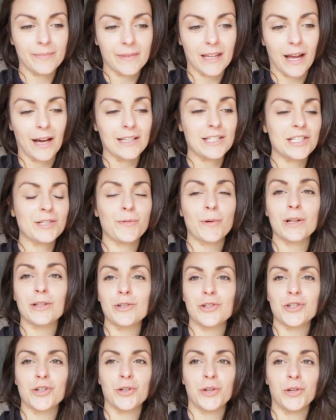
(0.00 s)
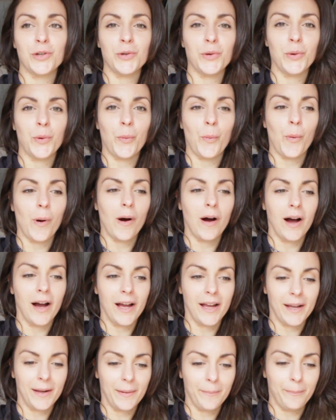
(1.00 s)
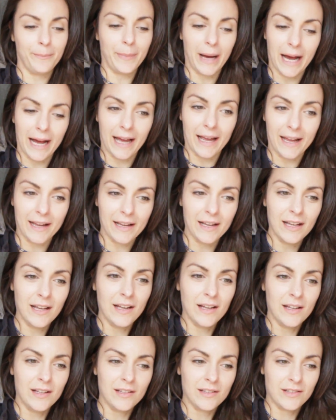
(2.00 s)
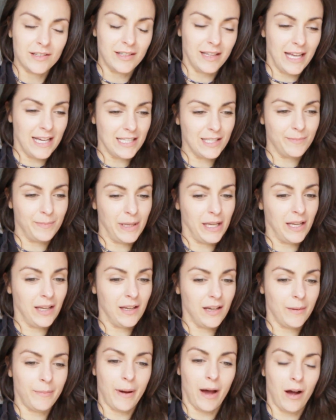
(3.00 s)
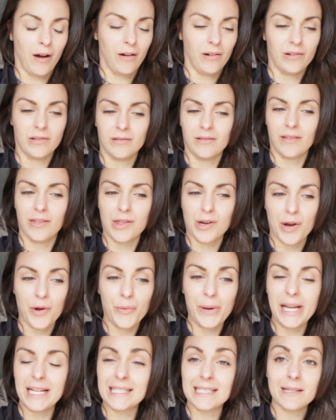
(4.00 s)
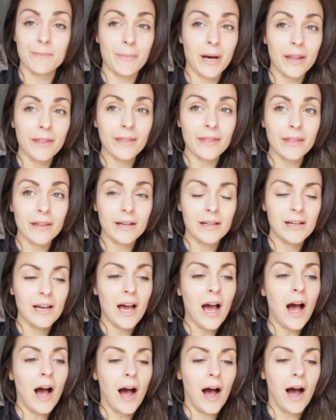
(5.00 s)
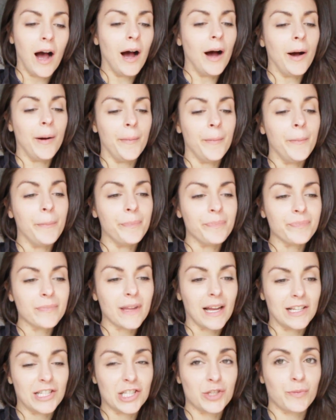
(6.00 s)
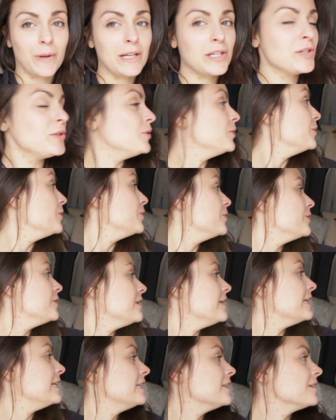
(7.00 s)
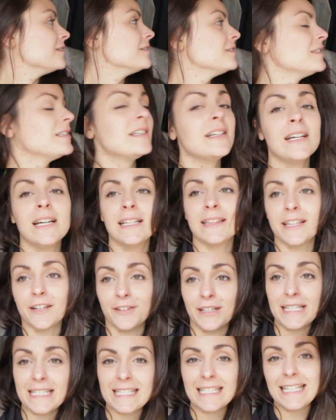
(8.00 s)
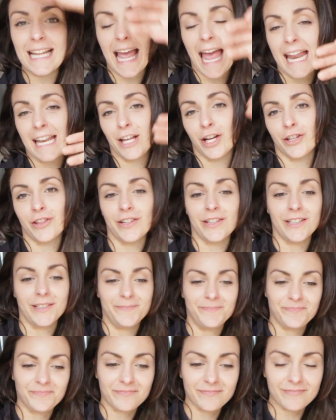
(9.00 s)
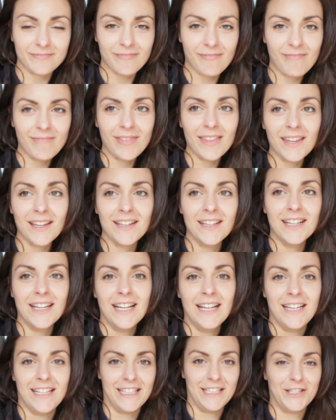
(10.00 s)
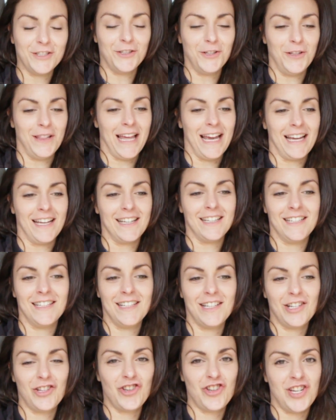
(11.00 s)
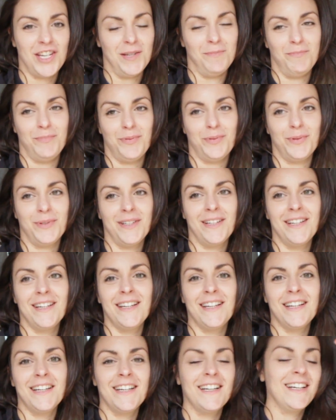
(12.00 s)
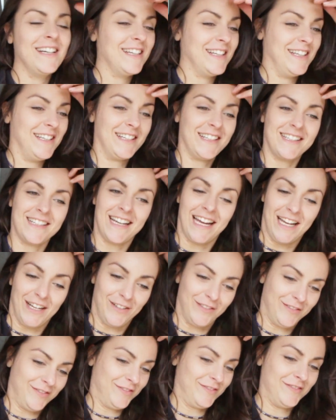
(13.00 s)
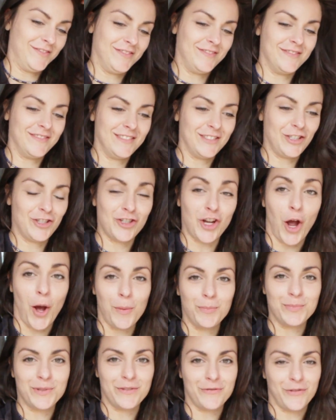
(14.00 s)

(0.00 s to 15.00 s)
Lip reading: I just wanted to show you what I buy to last me about 3 weeks a month. I just went to LIDL. There isn't any other LIDL like cheap kind of shops